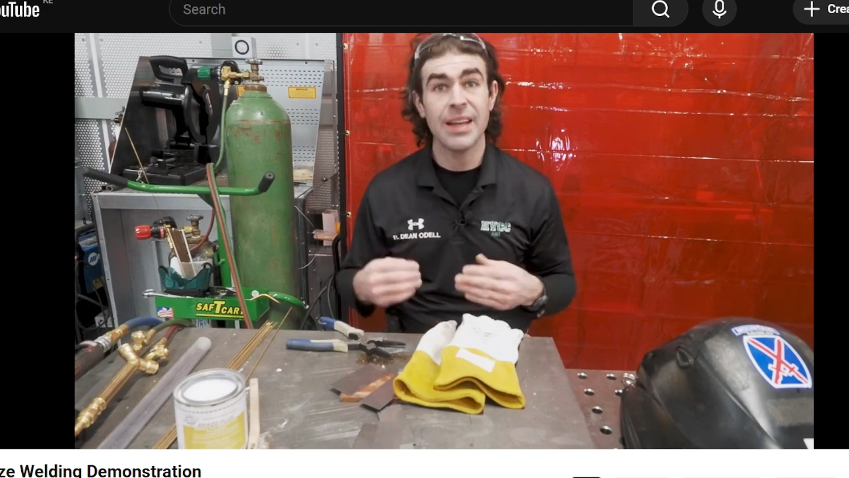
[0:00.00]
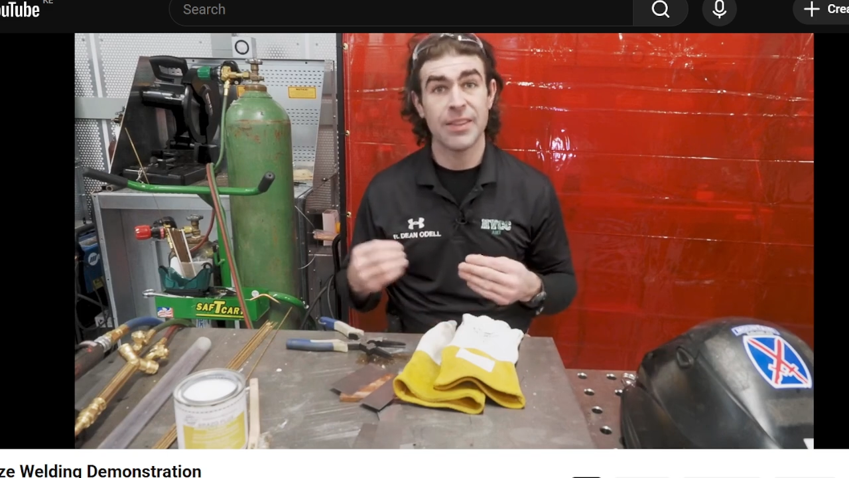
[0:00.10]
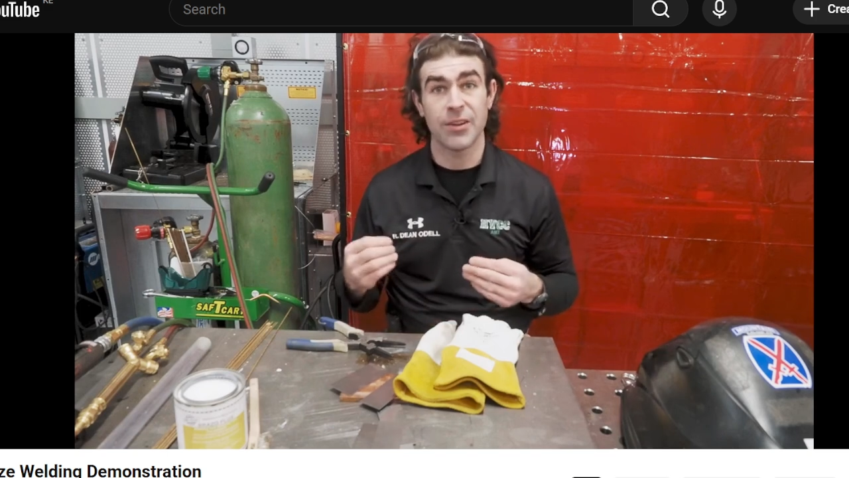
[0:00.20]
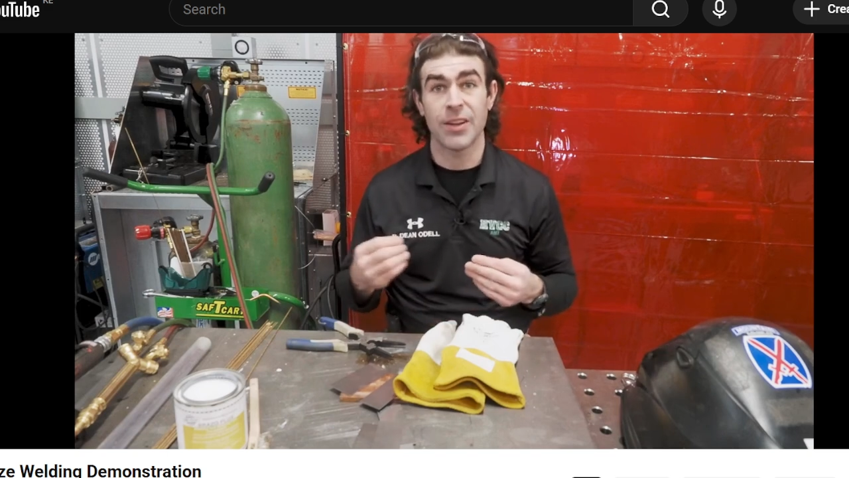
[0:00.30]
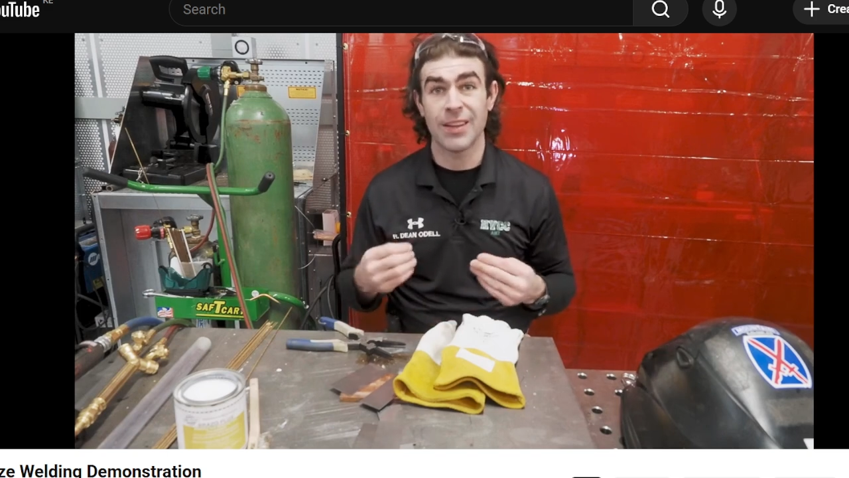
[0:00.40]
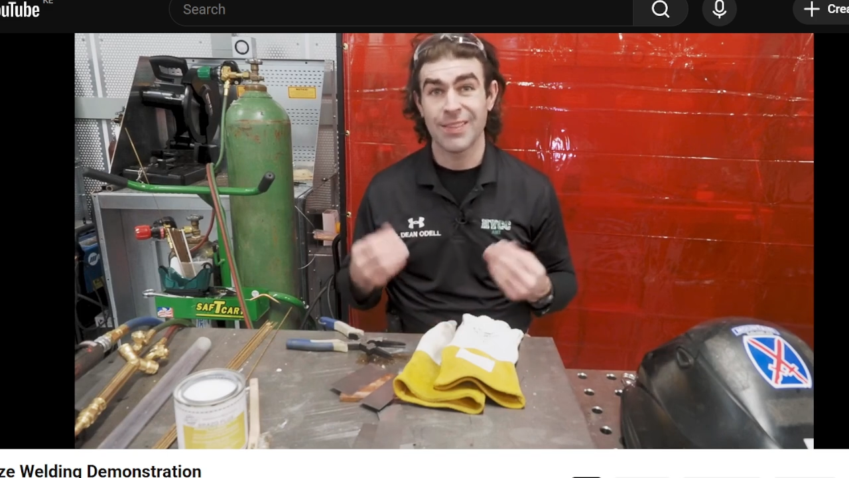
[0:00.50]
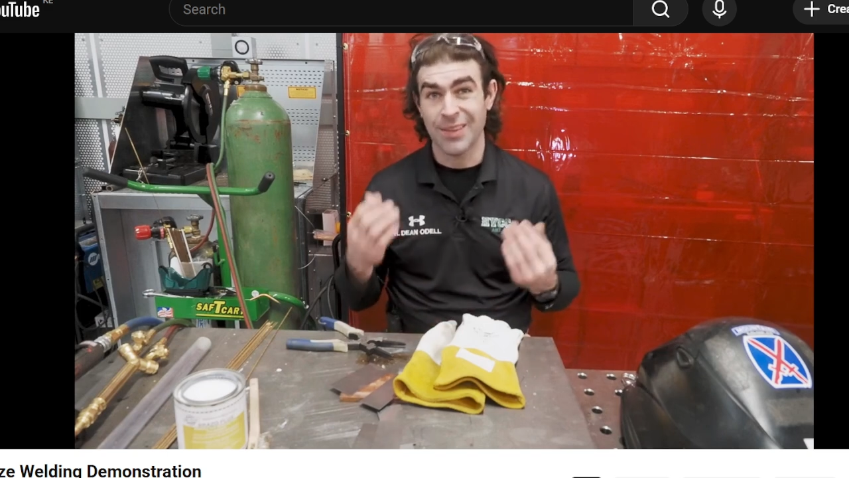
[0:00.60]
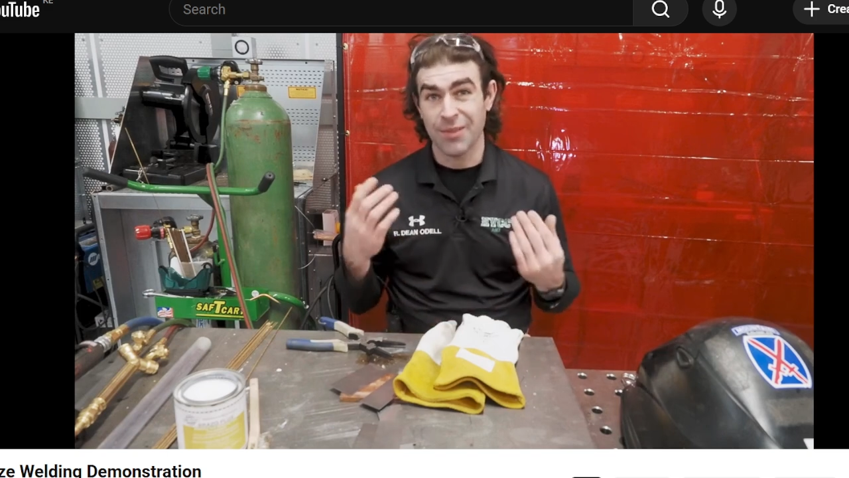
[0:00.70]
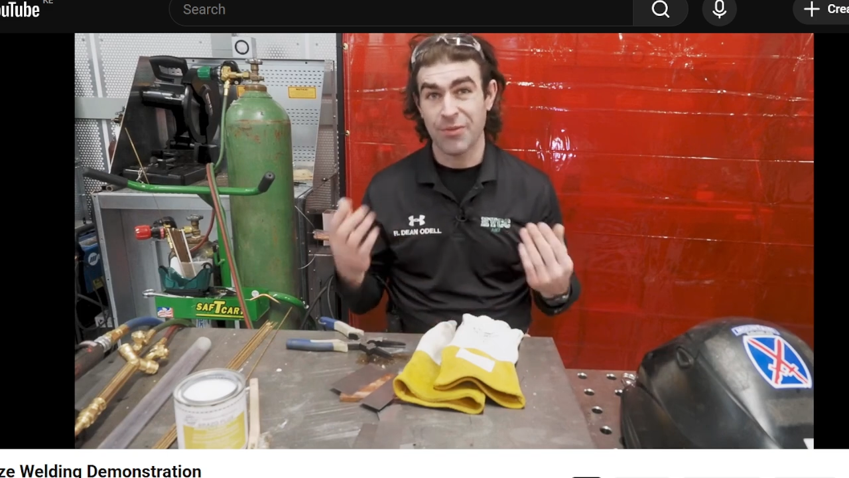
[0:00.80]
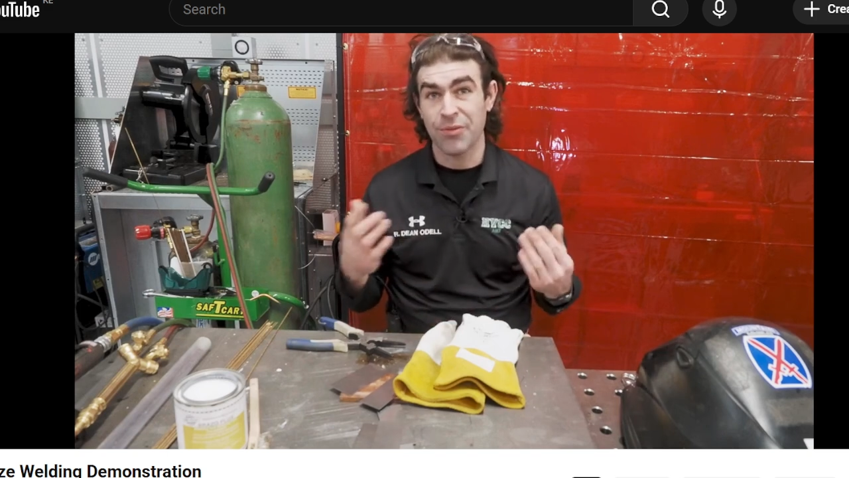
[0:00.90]

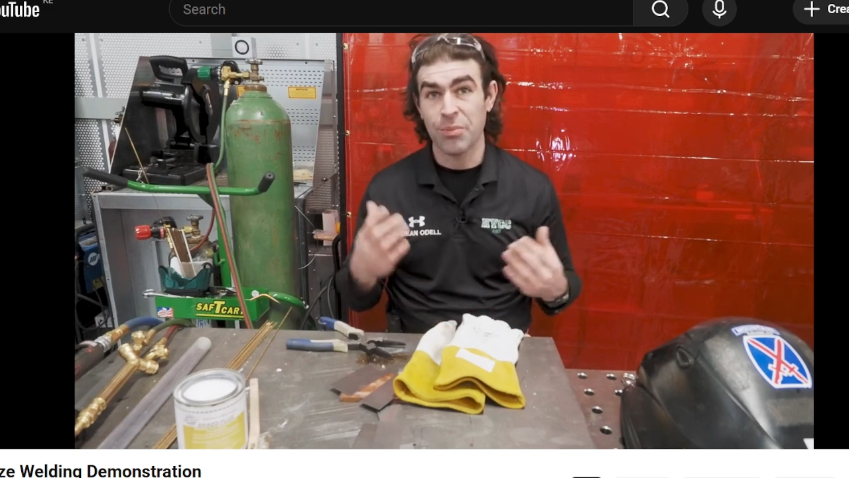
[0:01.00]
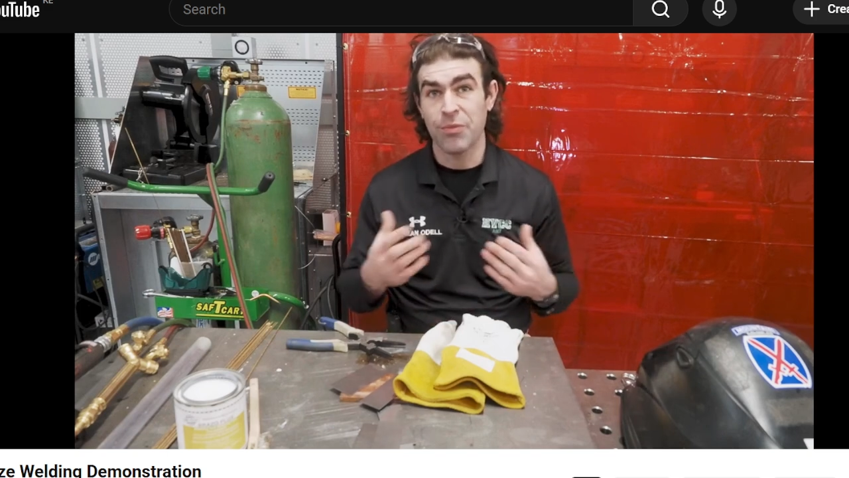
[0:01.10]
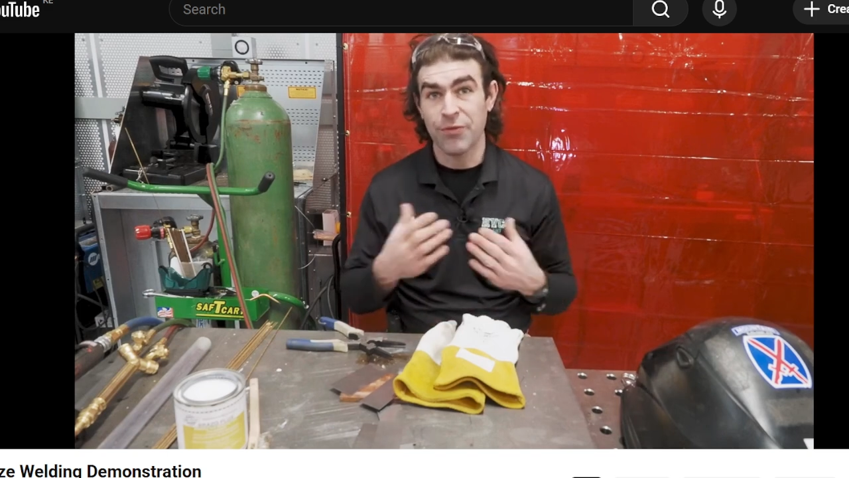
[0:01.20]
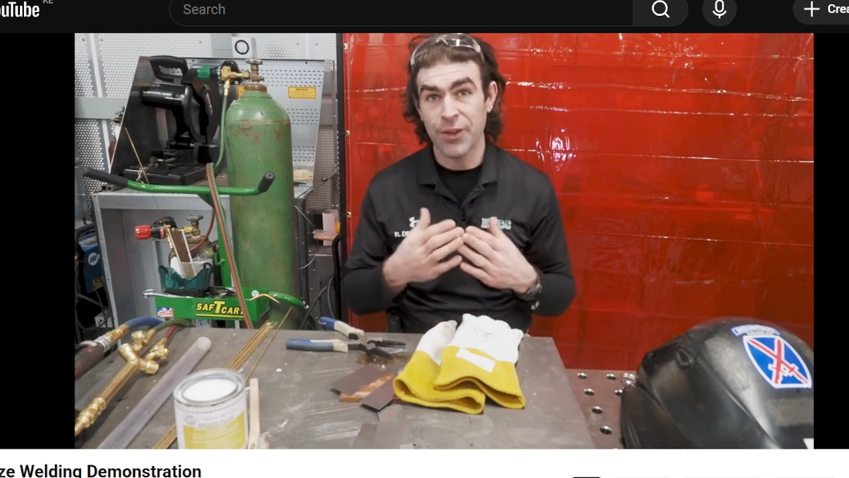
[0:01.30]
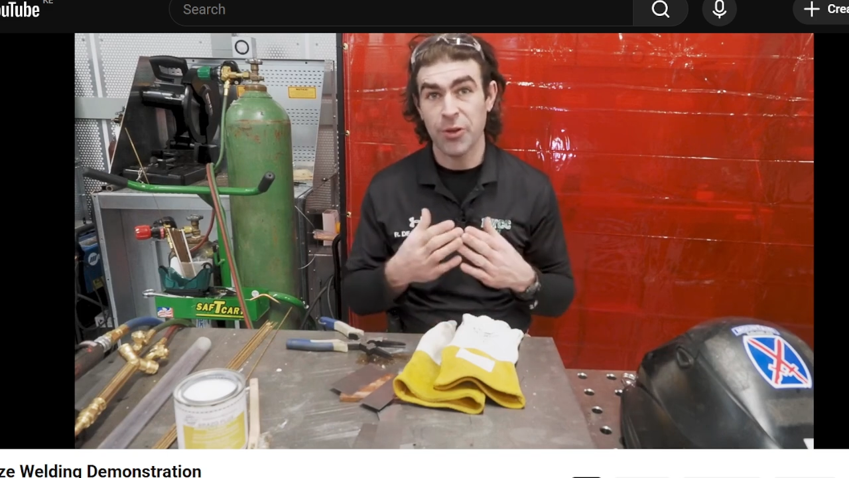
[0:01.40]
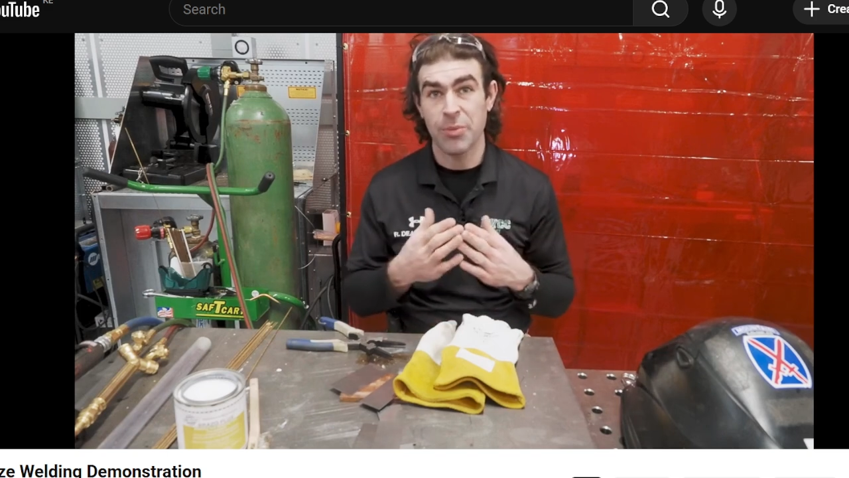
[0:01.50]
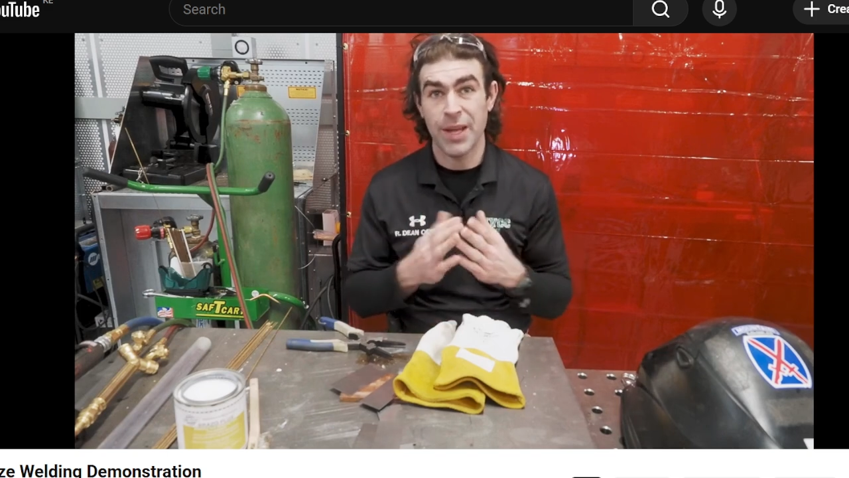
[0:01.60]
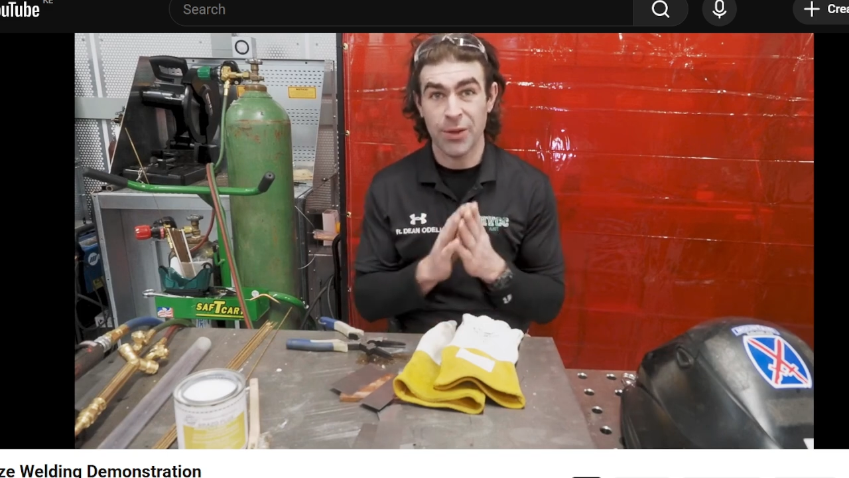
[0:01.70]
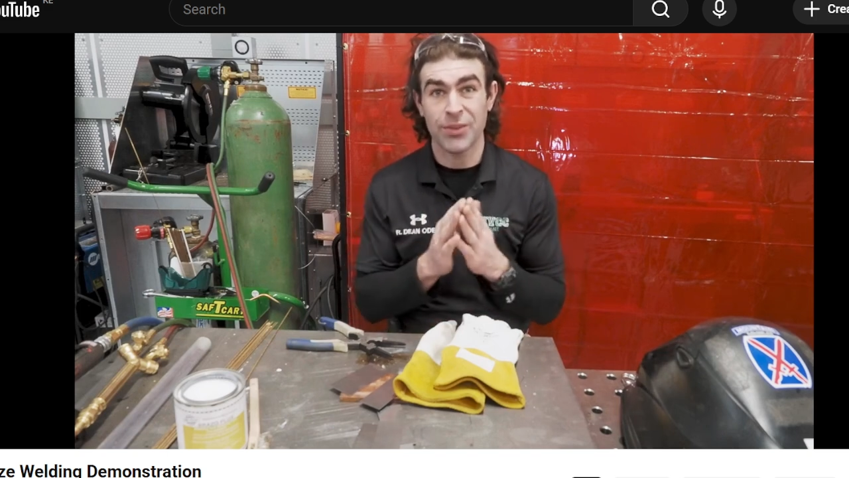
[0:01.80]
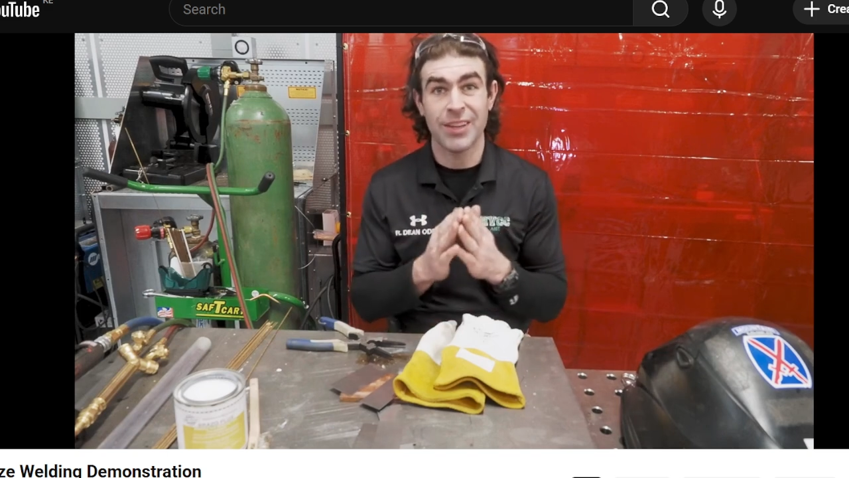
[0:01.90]
The filler
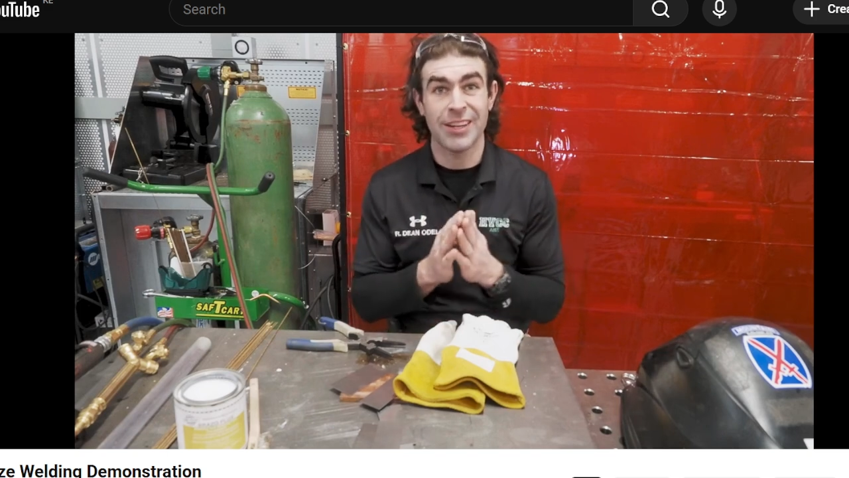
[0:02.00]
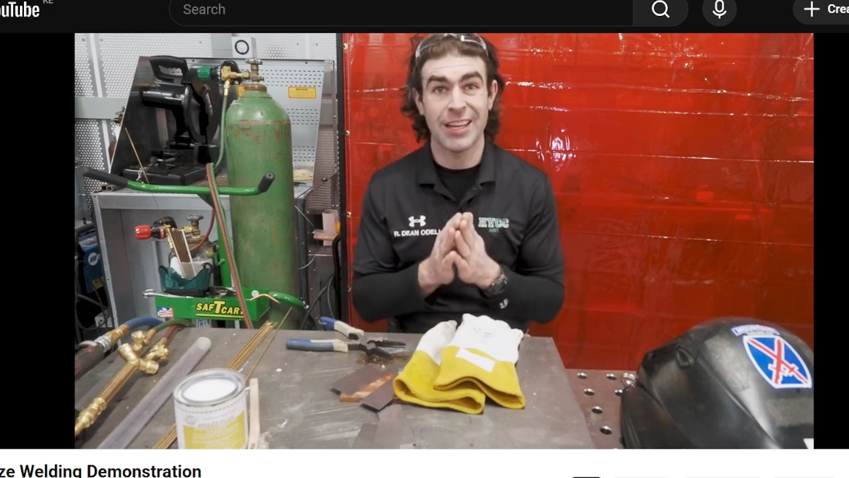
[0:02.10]
metal is going